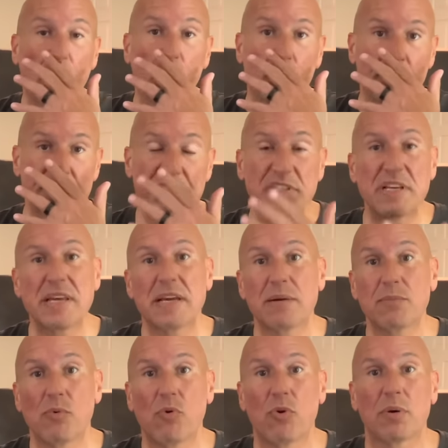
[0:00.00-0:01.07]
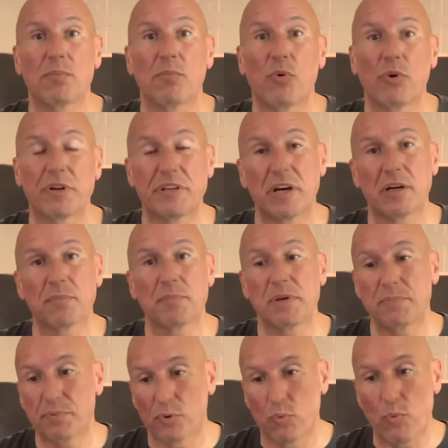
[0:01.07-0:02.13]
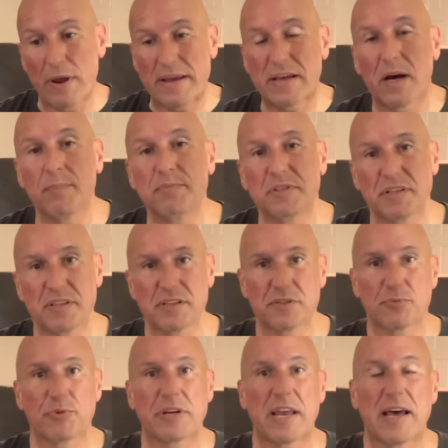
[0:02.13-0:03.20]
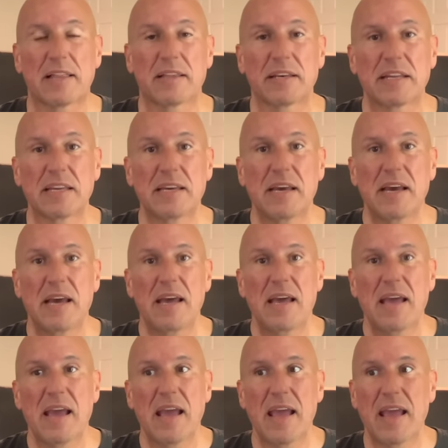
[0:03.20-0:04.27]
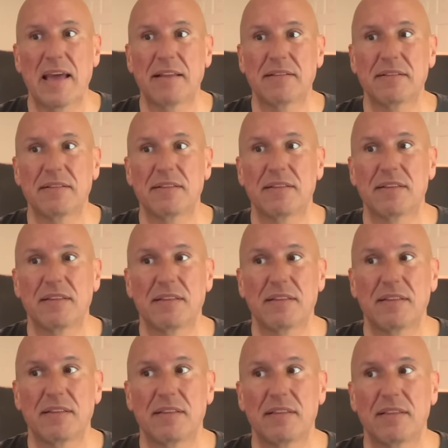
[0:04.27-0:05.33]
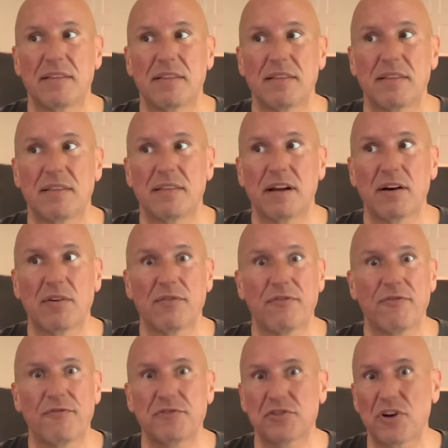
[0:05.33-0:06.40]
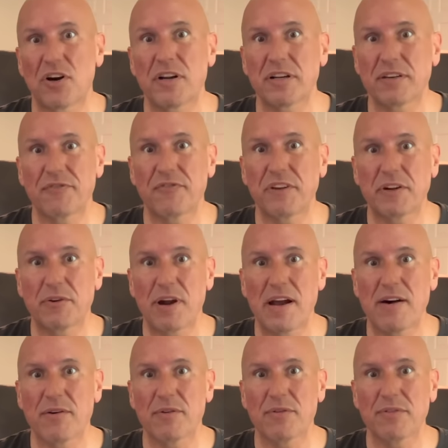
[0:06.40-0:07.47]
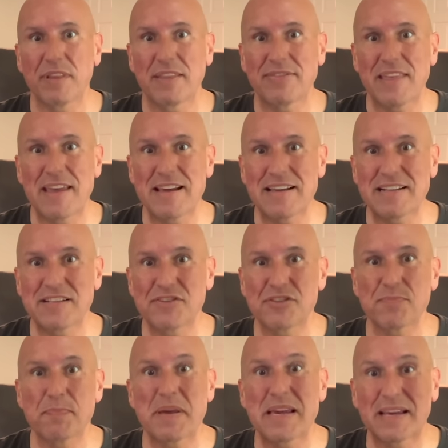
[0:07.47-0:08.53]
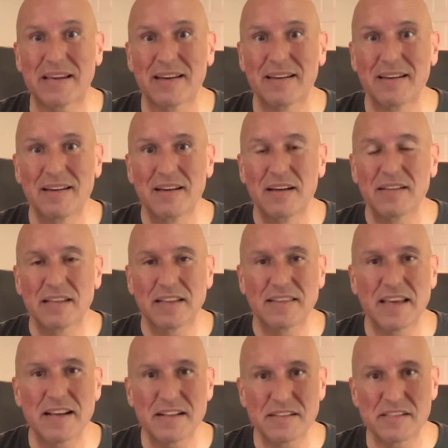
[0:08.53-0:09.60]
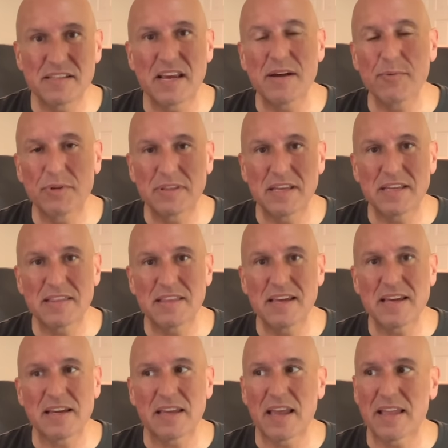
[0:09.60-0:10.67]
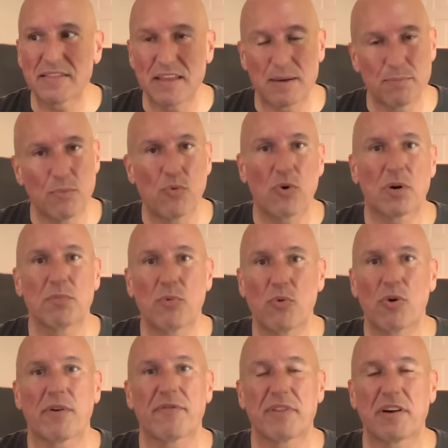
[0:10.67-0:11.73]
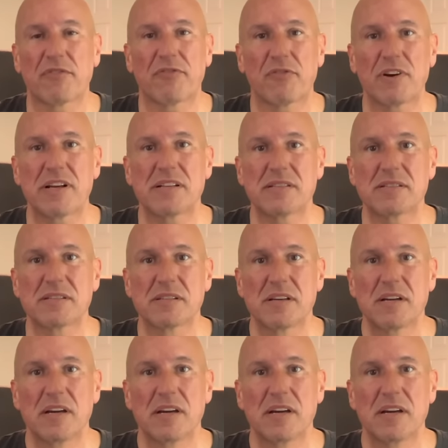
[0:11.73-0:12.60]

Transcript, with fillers: We're seeing more and more young people wake up to this reality and they're starting to figure out that they can speak, that they can say what they think, and that more and more of their friends